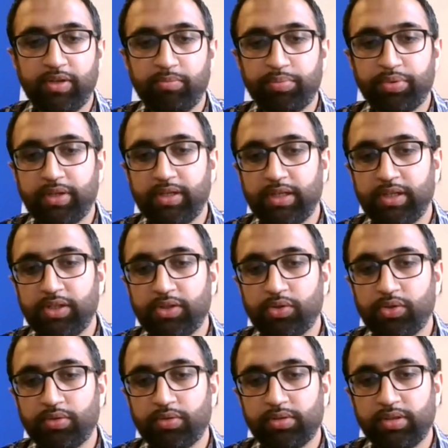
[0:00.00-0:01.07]
you can put
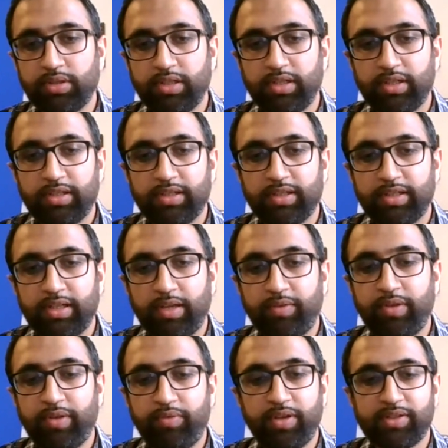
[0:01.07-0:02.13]
your,
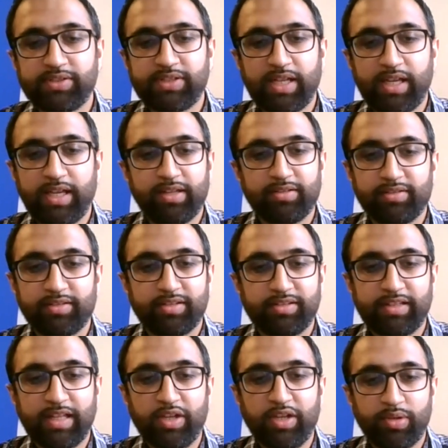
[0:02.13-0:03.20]
if you can say
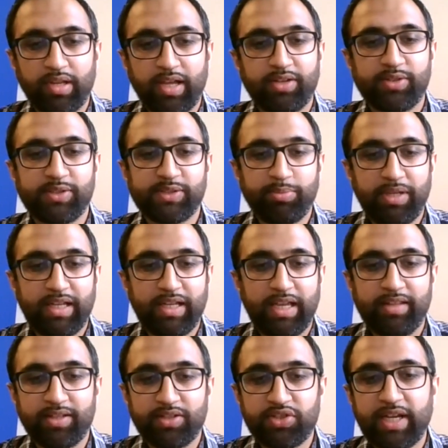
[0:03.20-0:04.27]
that you would like to speak
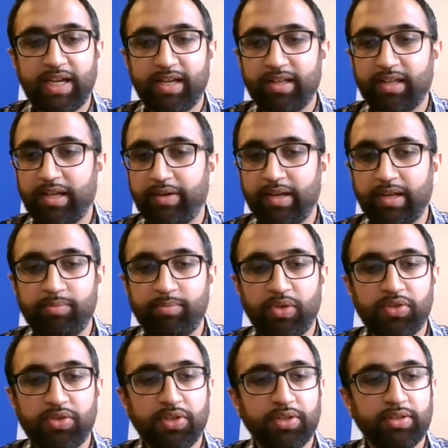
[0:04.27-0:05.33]
in the chat, I'll
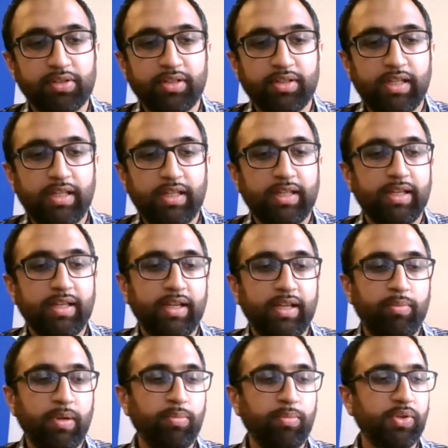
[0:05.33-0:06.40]
unmute you. It
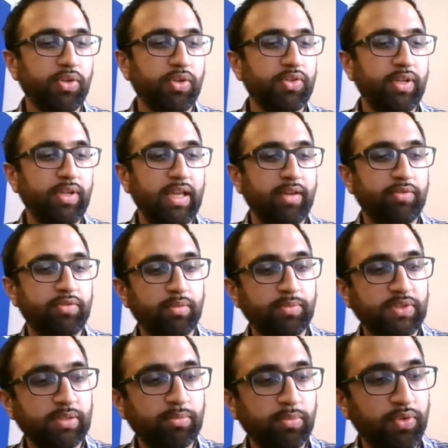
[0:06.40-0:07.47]
would be good to hear from
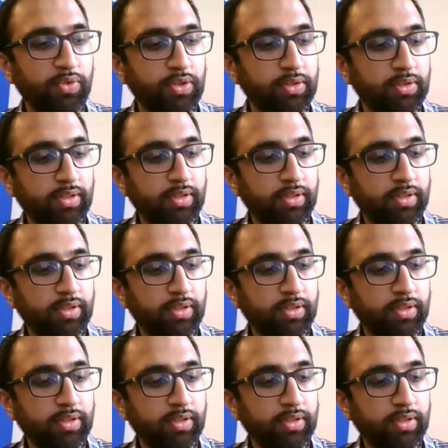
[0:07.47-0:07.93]
some of you.